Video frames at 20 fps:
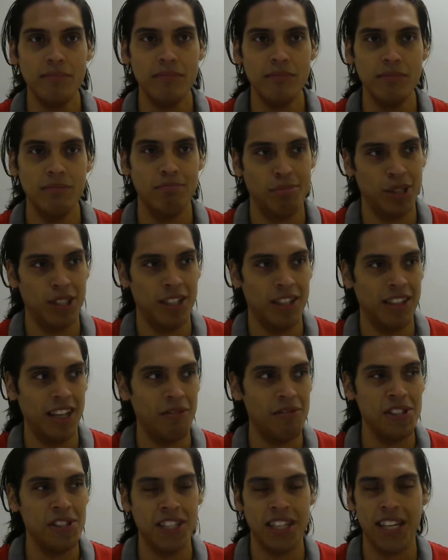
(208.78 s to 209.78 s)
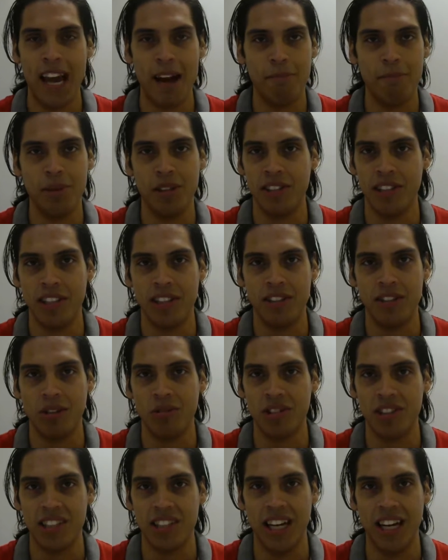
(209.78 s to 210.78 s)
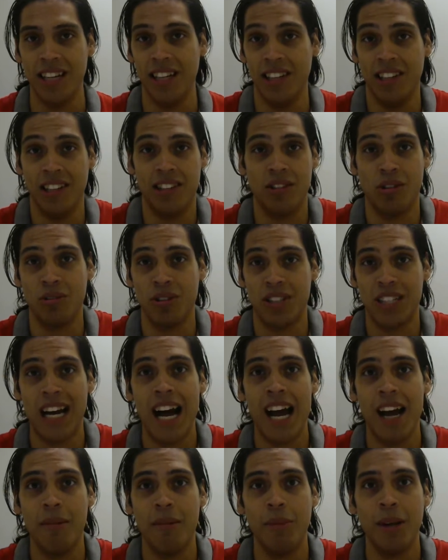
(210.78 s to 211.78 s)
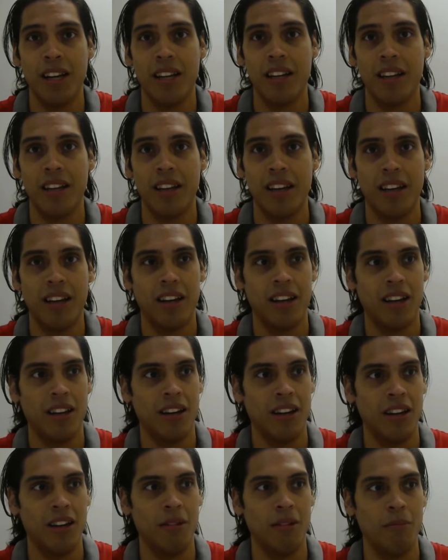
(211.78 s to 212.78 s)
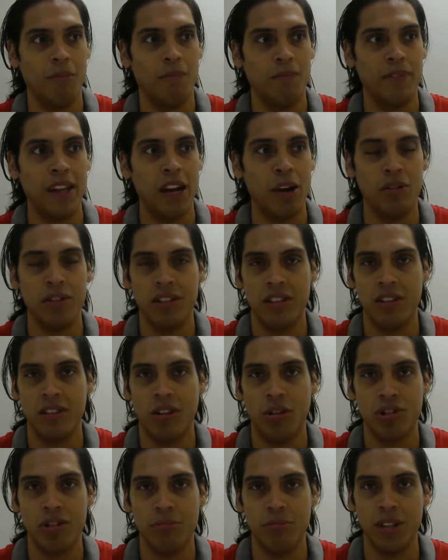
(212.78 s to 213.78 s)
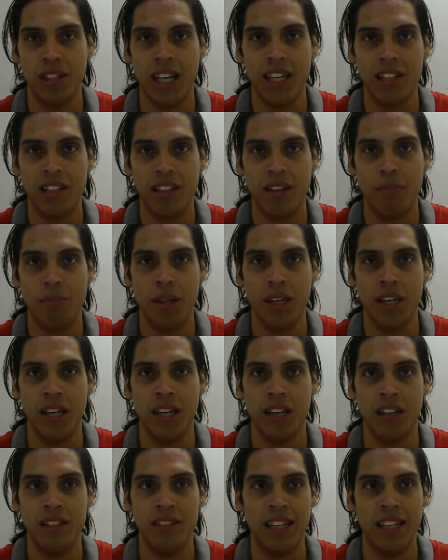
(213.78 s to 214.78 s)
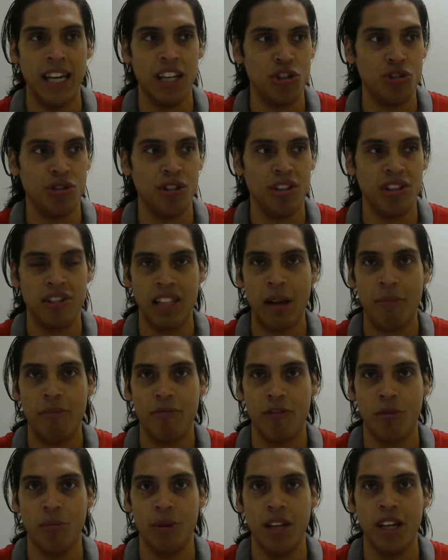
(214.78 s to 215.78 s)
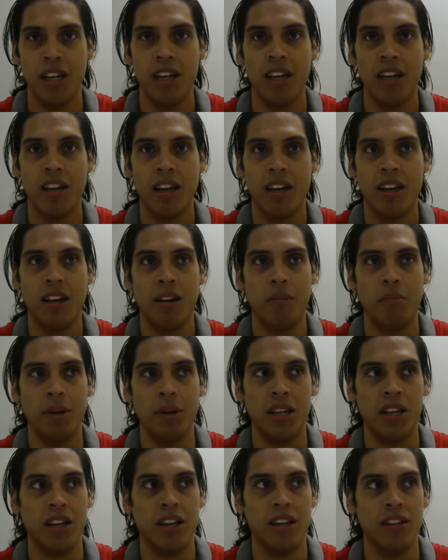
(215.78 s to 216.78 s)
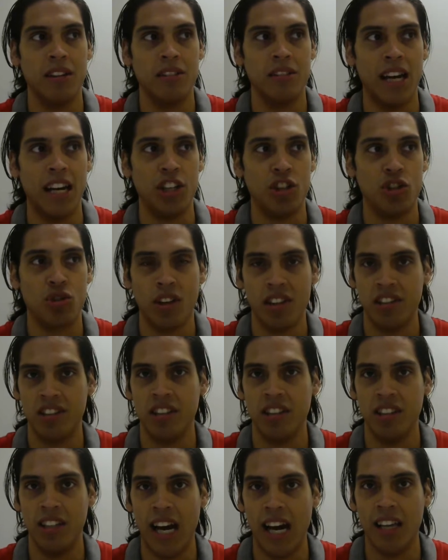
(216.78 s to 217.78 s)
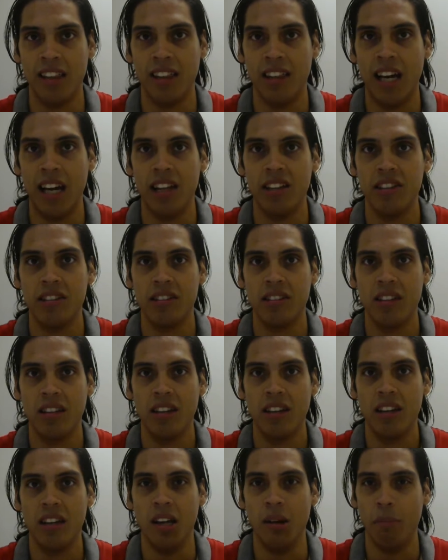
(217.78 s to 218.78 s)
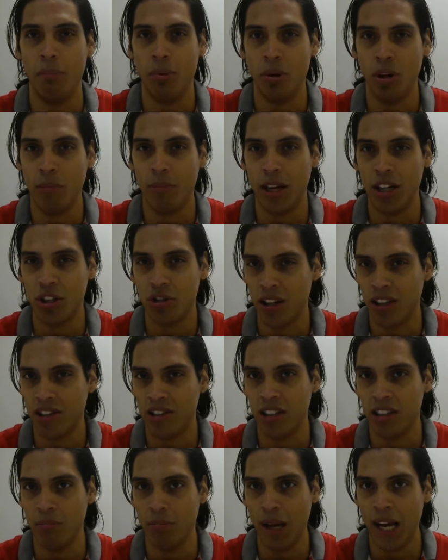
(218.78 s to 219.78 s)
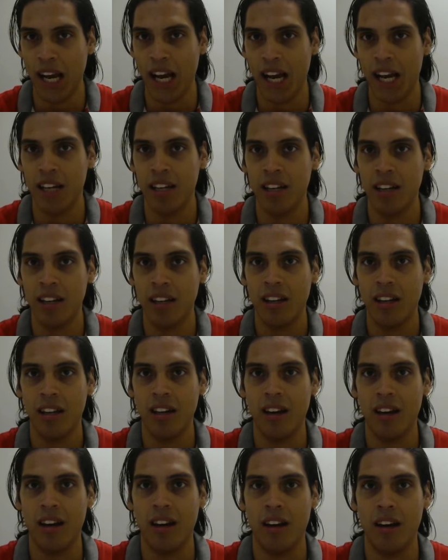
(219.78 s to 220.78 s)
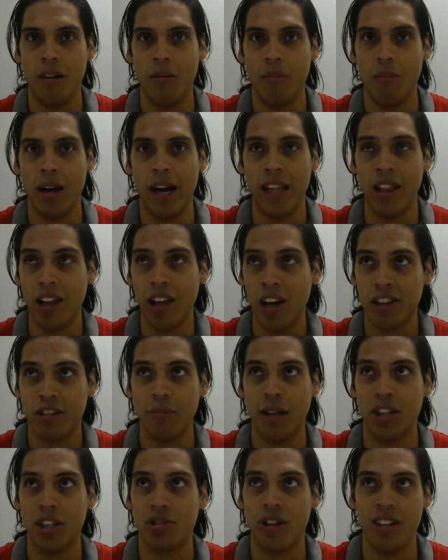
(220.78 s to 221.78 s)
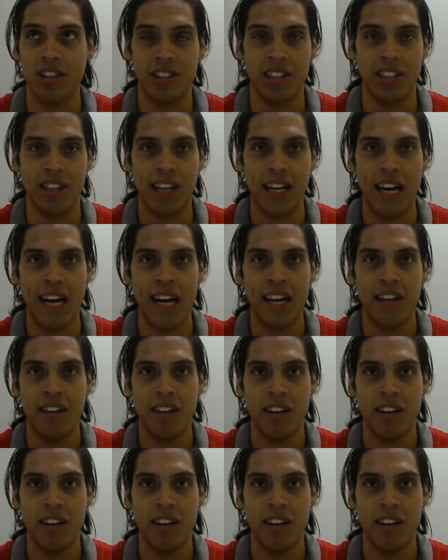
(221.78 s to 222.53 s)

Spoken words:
But everything happens in its own time, and that was ultimately ended up being a dangerous step for me, because I trusted God less. In putting my trust in man, I lost my trust in God,